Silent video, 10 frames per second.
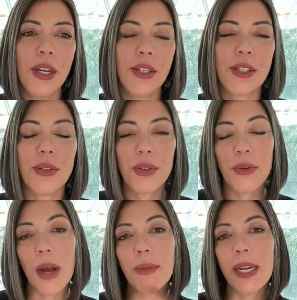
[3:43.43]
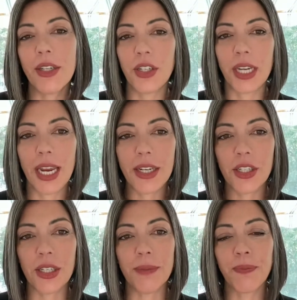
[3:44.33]
So throughout my
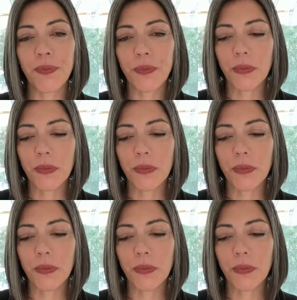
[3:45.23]
education,